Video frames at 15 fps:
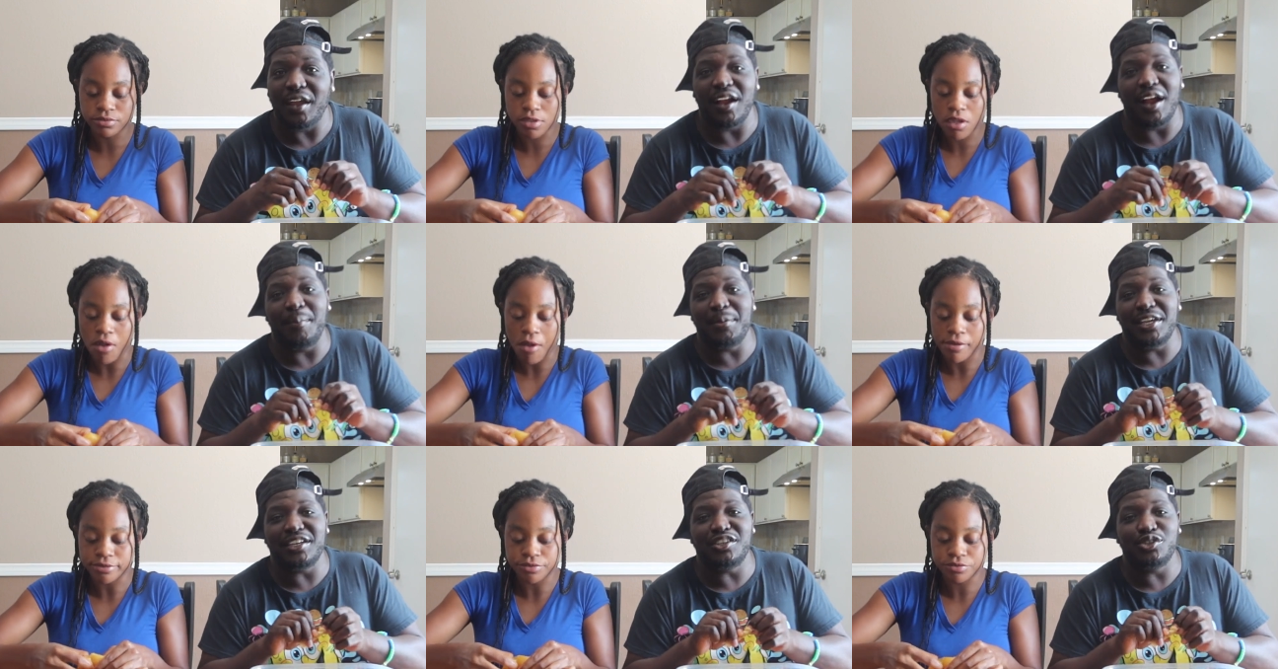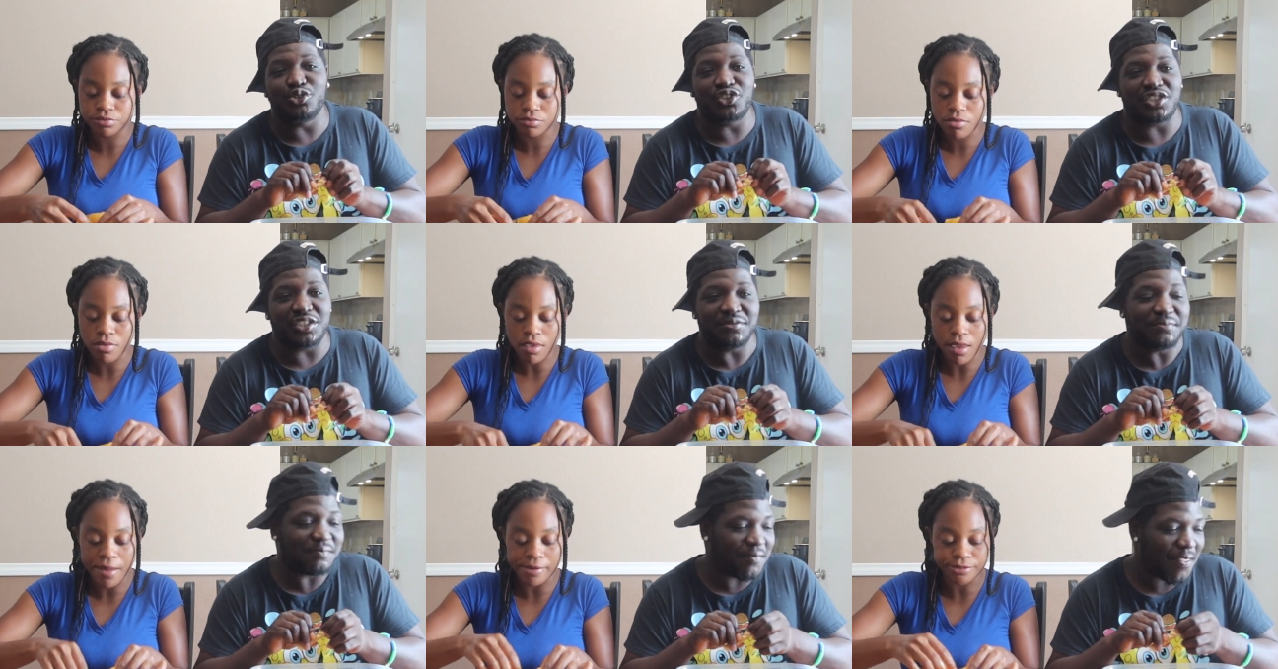Speaker 1: I'm in
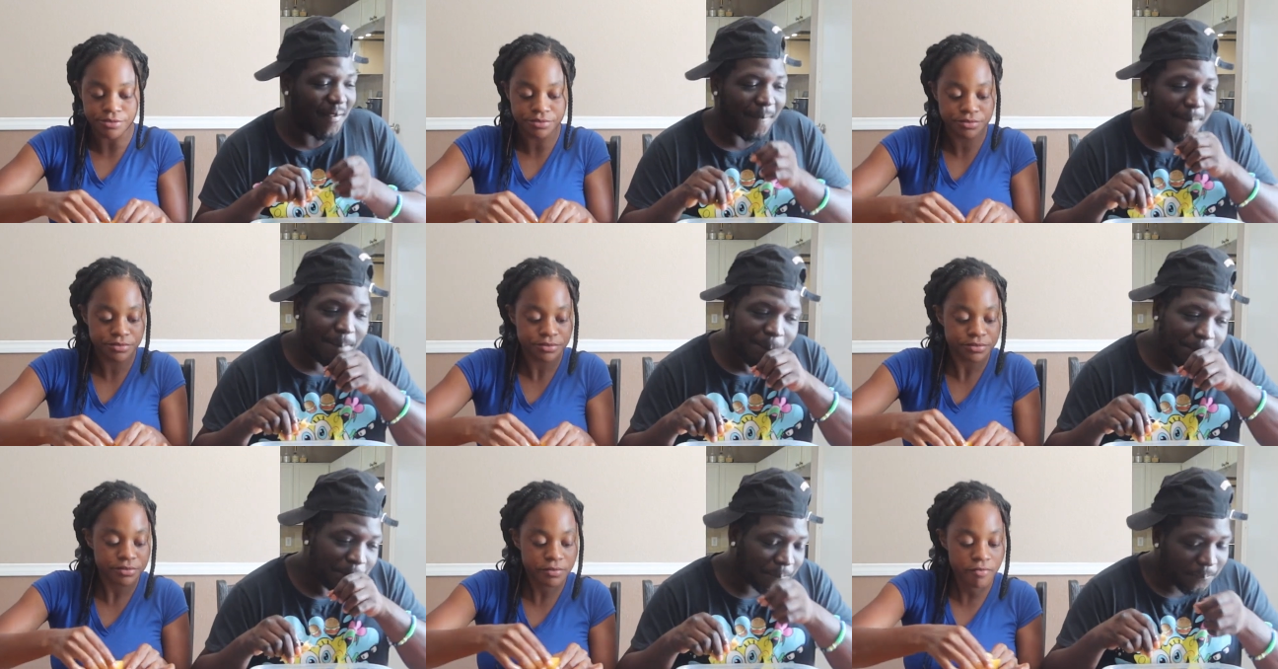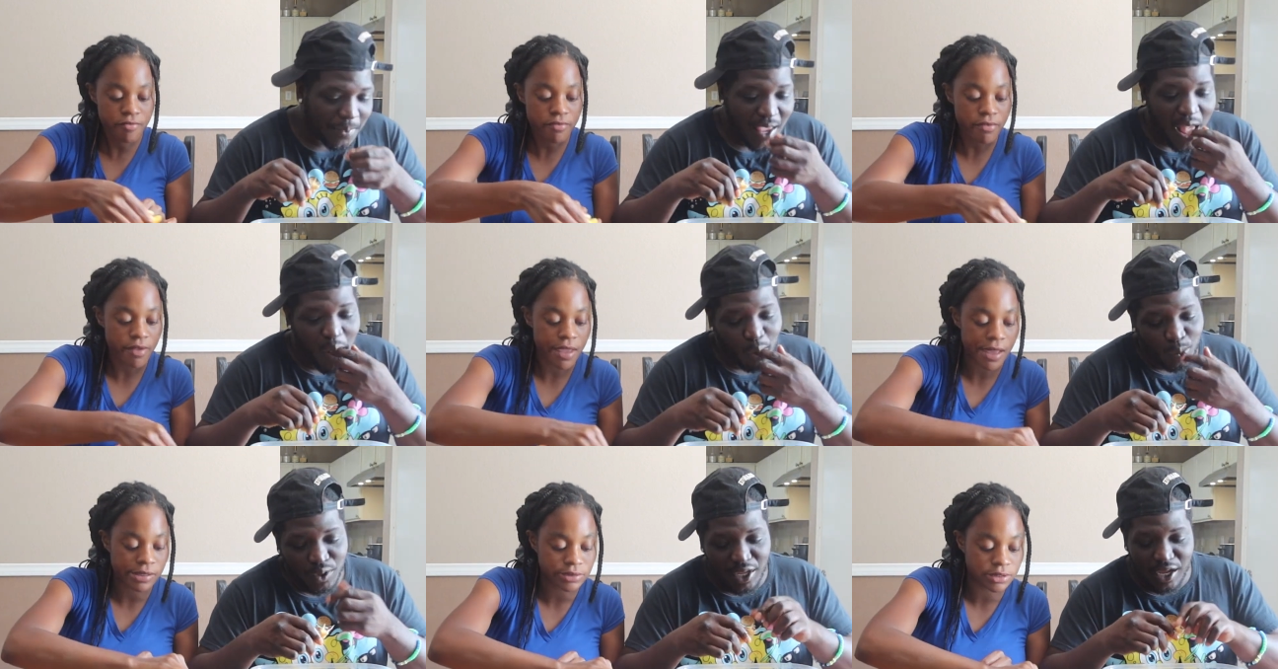Houston.
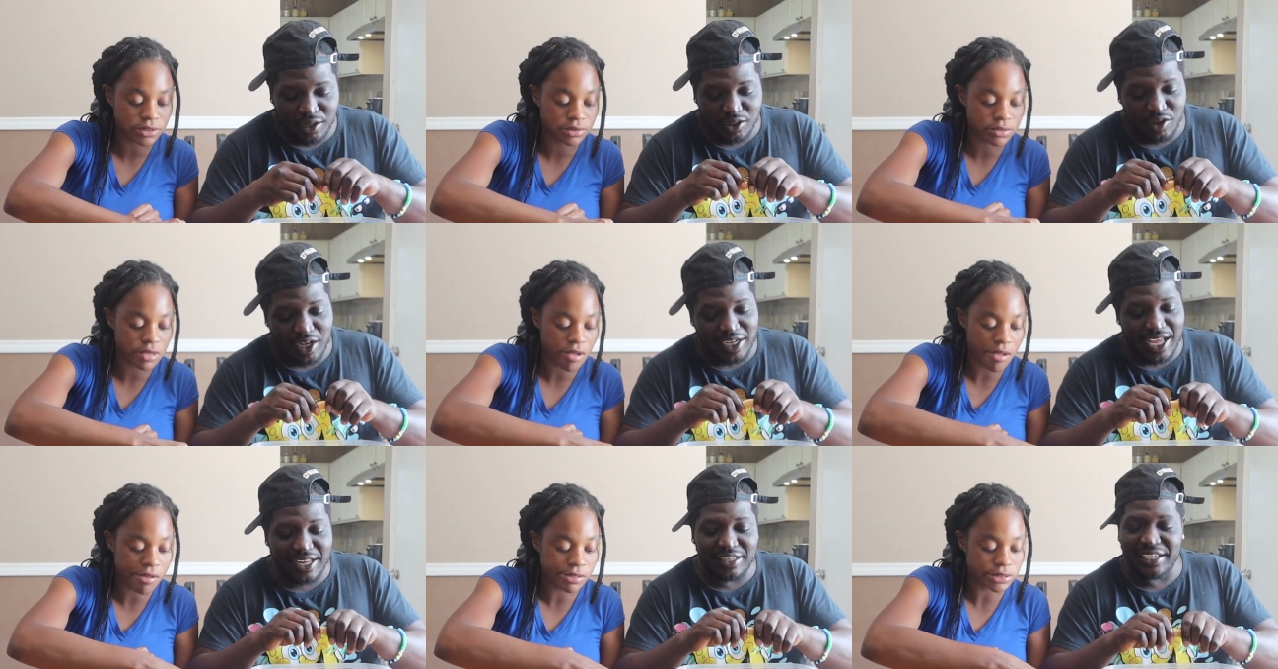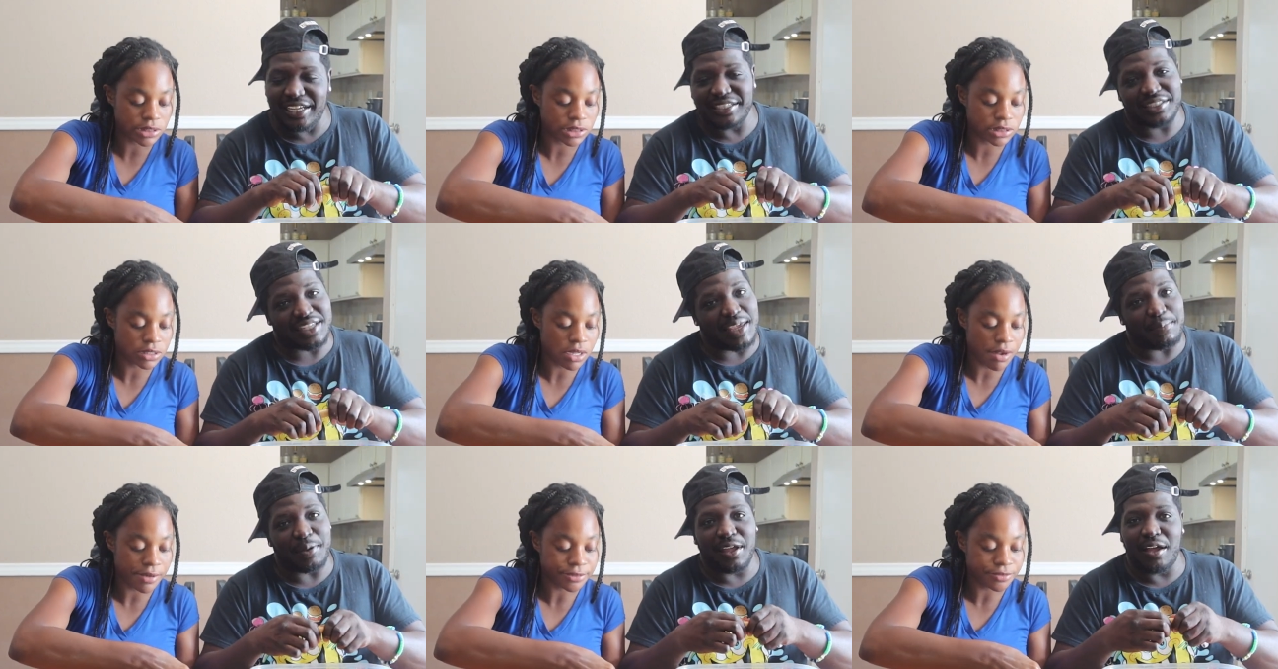Y'all know I got a
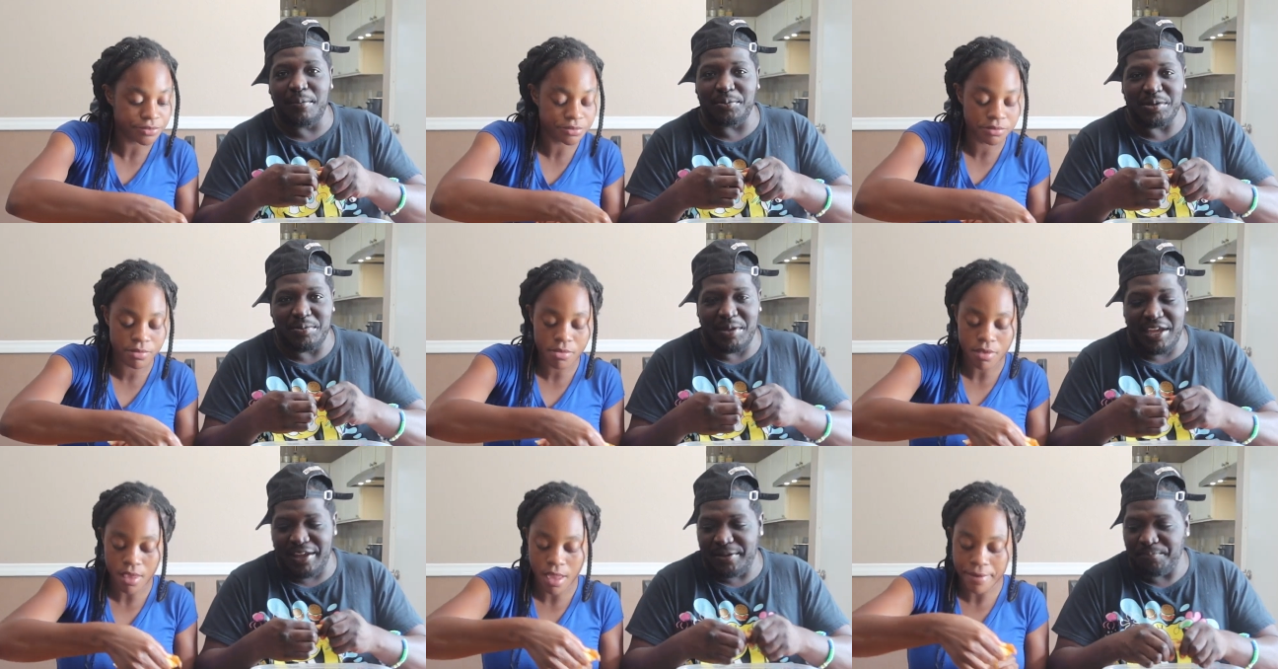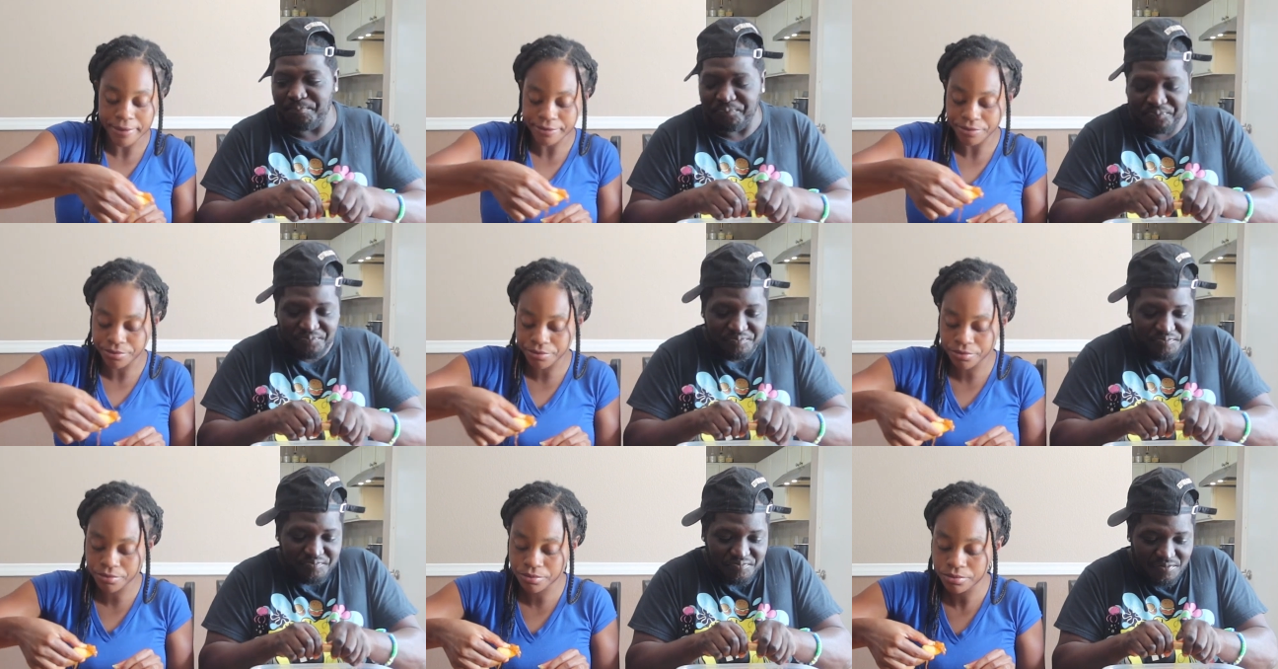landscaping company, man.
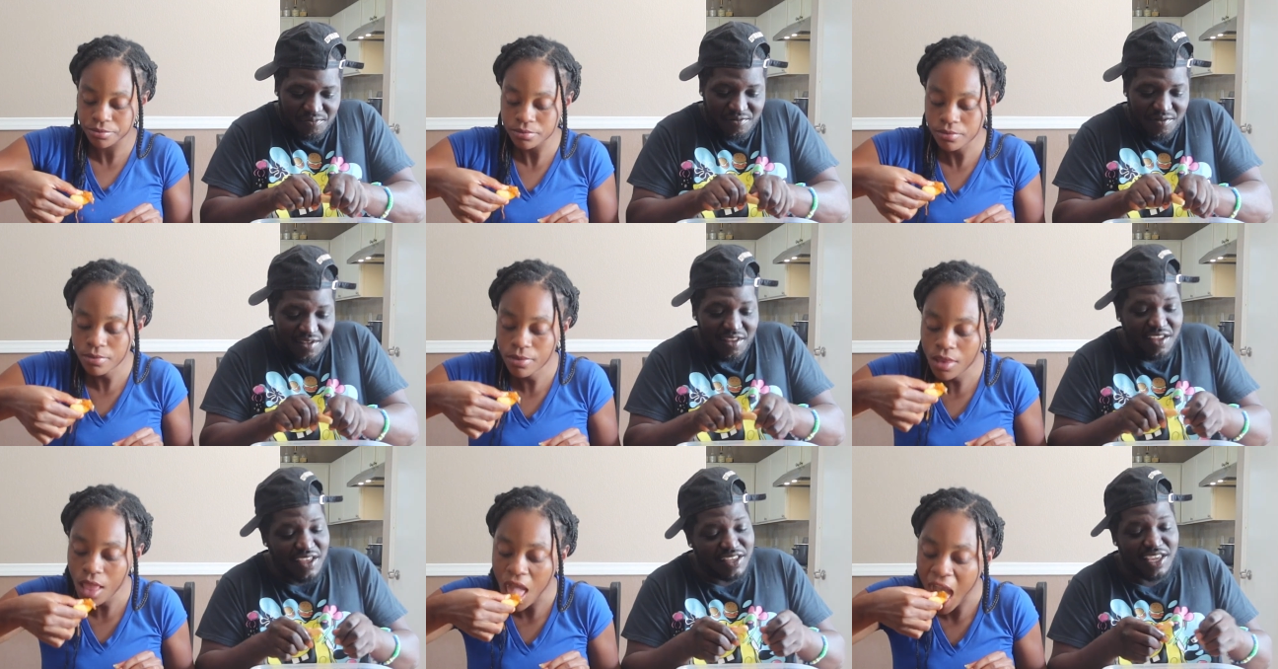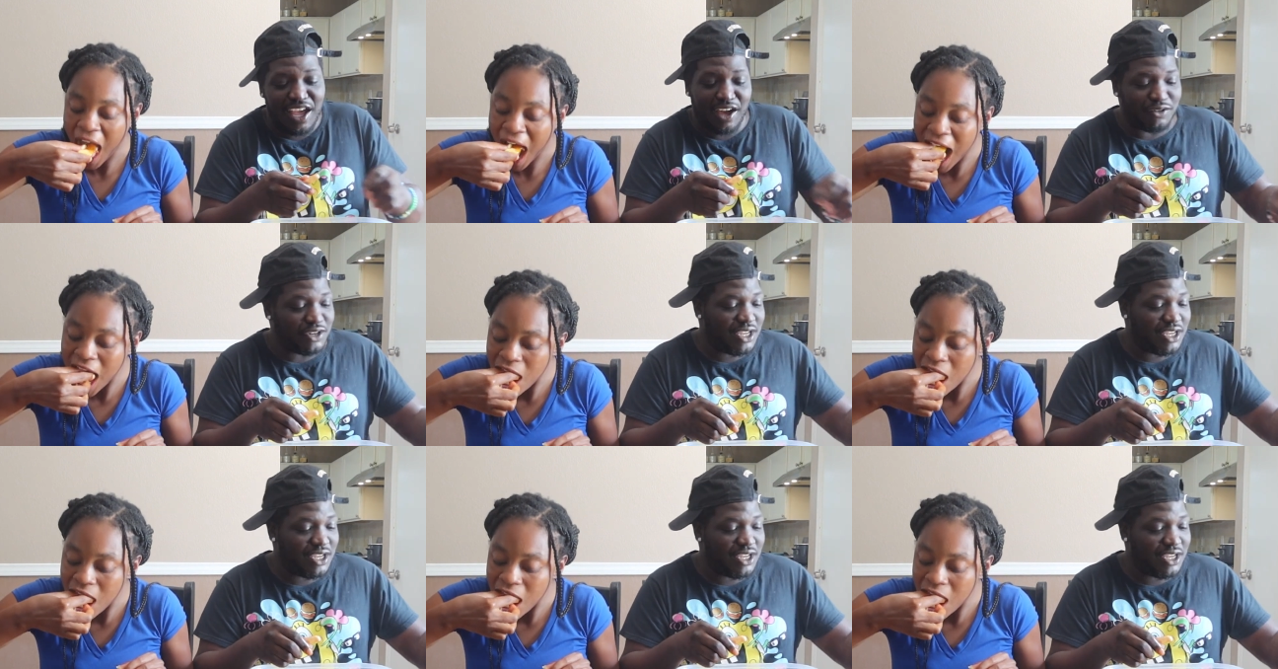Y'all